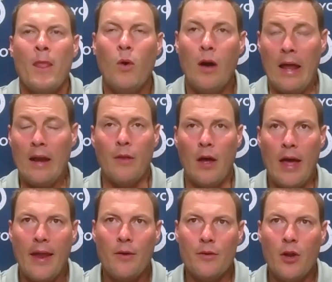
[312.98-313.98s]
Well, I don't
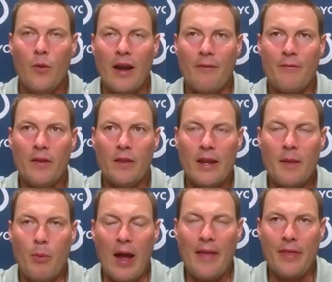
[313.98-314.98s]
I don't know that I feel any,
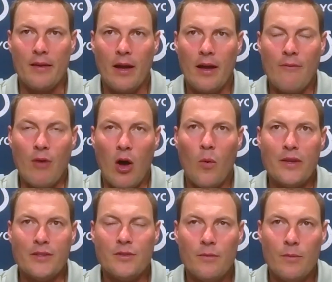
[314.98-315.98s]
I think I've
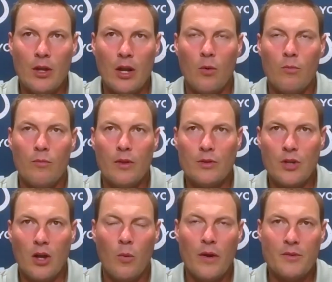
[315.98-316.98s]
always, you know, there's
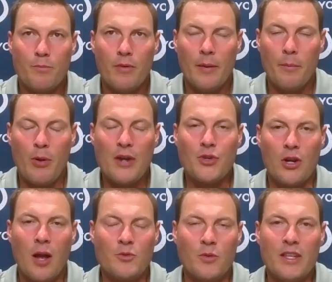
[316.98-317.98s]
always pressure
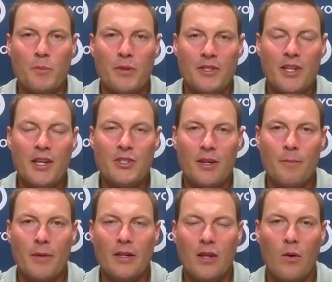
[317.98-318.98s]
comes with this position,
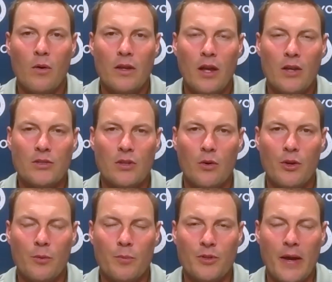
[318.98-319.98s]
but it's always also
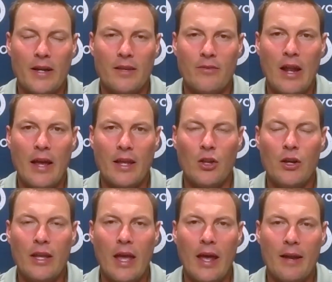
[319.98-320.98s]
your perspective and how you
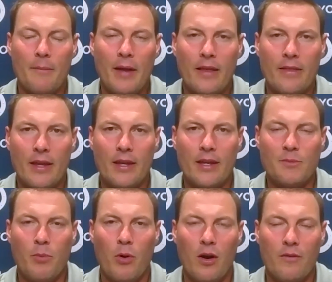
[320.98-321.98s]
look at it. I mean, I think
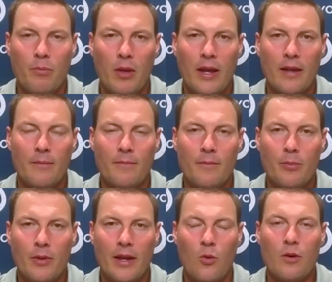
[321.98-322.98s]
it's part of playing,
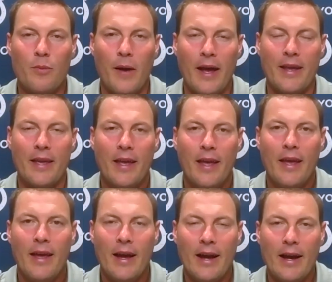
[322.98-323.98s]
playing quarterback,
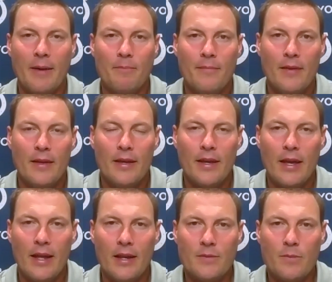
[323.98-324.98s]
um,
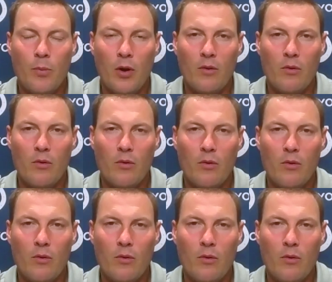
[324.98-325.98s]
and it's part of
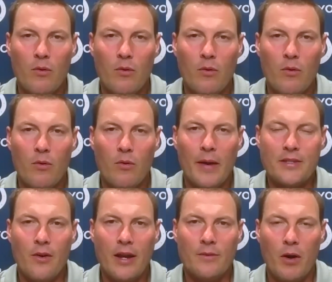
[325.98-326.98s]
what
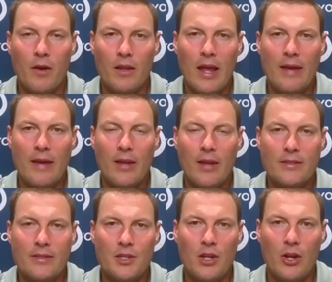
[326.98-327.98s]
makes it great. It's part of the
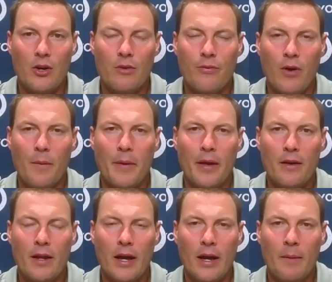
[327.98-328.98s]
life lessons you learn from
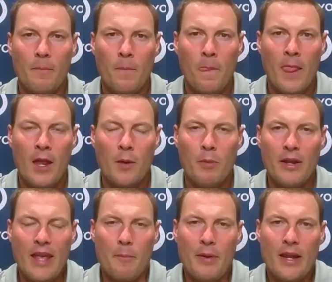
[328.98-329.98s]
it. Um, But
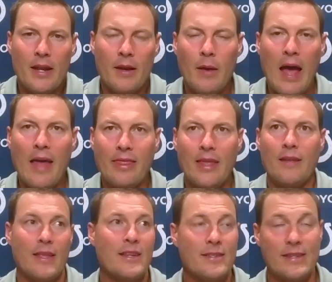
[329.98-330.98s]
yeah, being, I think
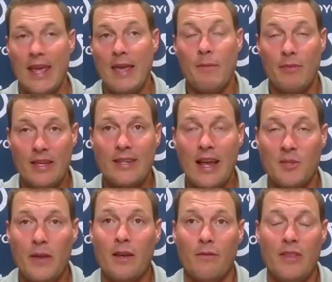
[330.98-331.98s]
this team, this, I
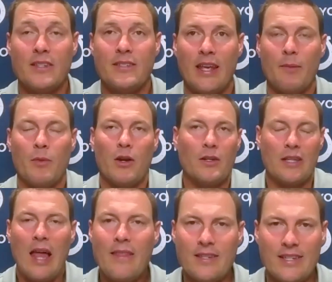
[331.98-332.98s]
speak of this team because a
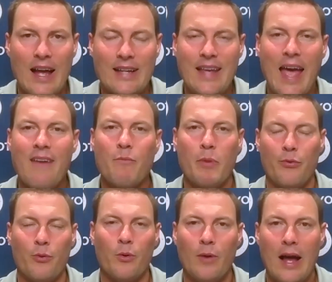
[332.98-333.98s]
lot of these guys have been
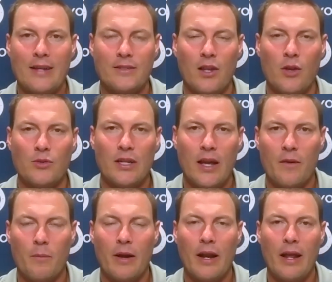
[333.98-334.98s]
through highs and lows together, but